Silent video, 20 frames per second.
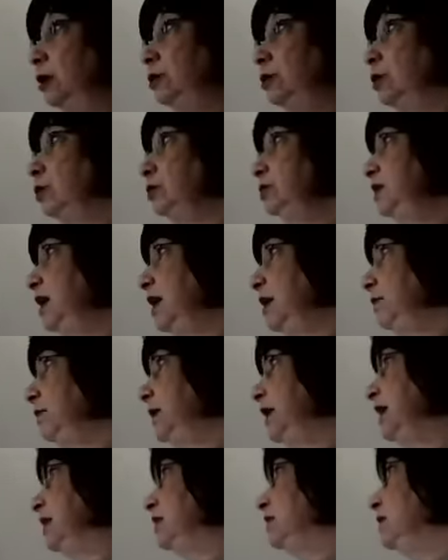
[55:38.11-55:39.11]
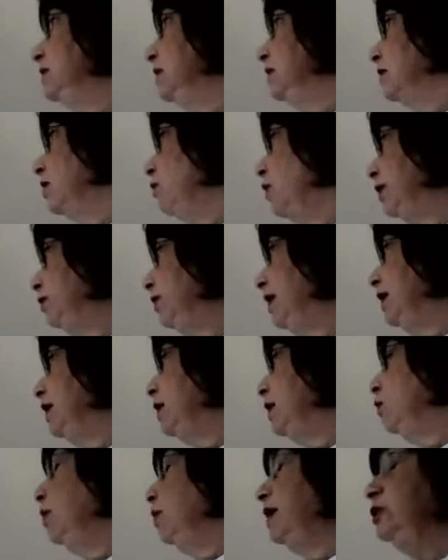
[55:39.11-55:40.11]
Don't tell me it's a quadratic
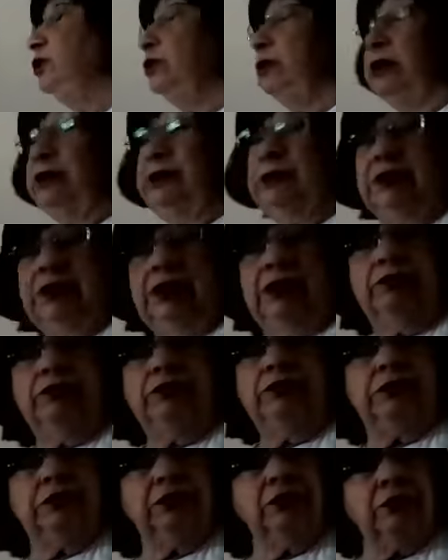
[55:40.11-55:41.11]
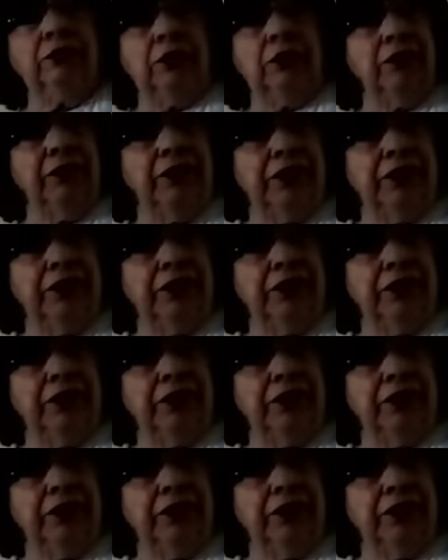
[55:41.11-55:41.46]
equation because it equals 0.